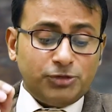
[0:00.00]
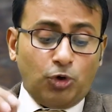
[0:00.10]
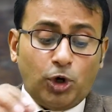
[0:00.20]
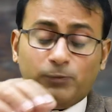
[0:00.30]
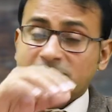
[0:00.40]
is
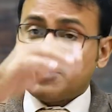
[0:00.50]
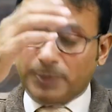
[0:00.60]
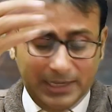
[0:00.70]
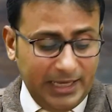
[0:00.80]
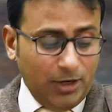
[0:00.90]
always
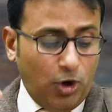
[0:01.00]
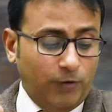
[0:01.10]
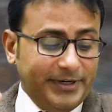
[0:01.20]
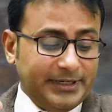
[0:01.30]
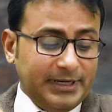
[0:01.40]
spilling
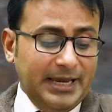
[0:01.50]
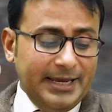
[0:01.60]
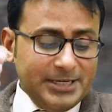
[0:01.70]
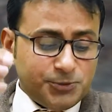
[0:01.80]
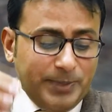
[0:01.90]
over,
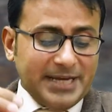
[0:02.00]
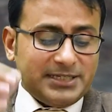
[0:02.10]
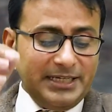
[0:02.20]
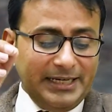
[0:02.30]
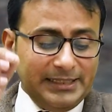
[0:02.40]

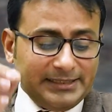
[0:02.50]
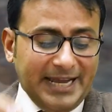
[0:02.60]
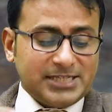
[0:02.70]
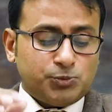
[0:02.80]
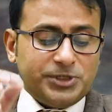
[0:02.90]
especially in
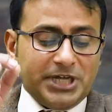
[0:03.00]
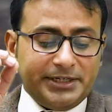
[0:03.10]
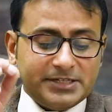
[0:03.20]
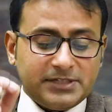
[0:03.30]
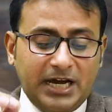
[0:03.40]
texts which are
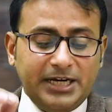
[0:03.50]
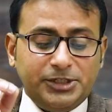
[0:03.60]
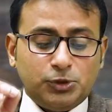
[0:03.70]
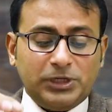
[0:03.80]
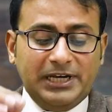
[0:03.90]

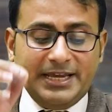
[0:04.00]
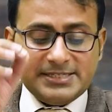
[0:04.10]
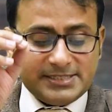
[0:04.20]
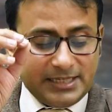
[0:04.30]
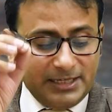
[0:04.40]
designed to release
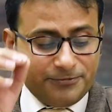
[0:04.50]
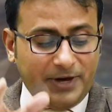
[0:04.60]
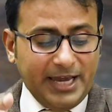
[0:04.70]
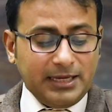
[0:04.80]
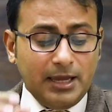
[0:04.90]

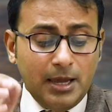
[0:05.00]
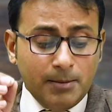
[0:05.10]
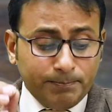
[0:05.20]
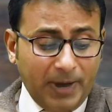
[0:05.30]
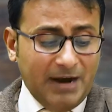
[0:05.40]
signifying
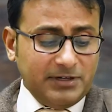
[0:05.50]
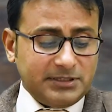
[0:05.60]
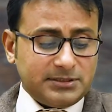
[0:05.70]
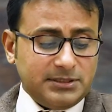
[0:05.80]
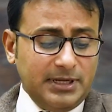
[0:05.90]

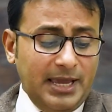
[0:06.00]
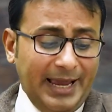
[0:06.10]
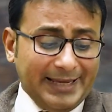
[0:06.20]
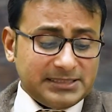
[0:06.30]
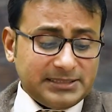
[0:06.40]
power,
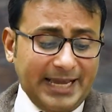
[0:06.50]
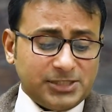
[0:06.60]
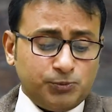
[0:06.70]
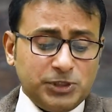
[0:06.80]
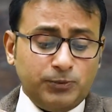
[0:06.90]
as
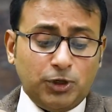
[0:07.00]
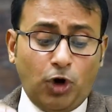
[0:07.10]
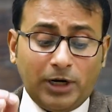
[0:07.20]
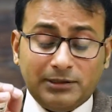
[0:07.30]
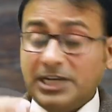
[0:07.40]
texts which we
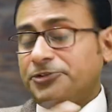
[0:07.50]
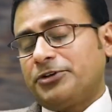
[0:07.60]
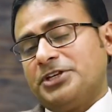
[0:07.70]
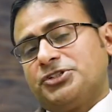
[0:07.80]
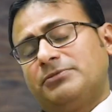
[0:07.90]
call
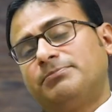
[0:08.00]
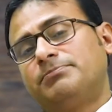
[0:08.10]
literature.